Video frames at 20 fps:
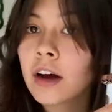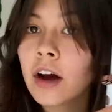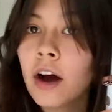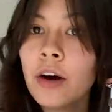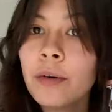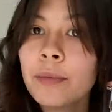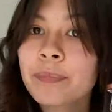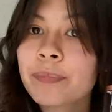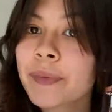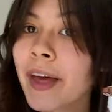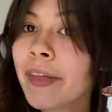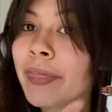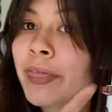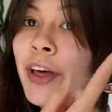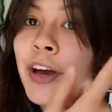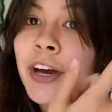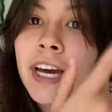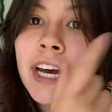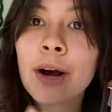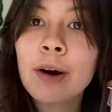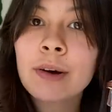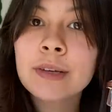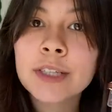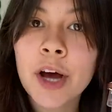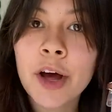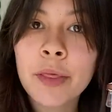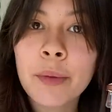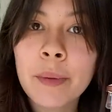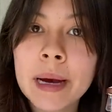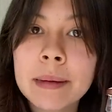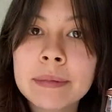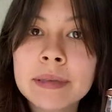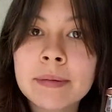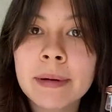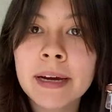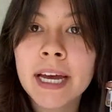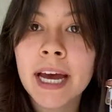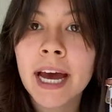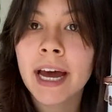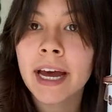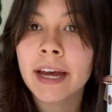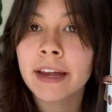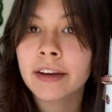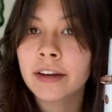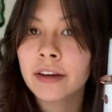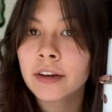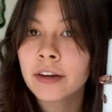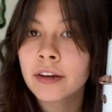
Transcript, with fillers: Oh, and look, it goes all the way up to my head.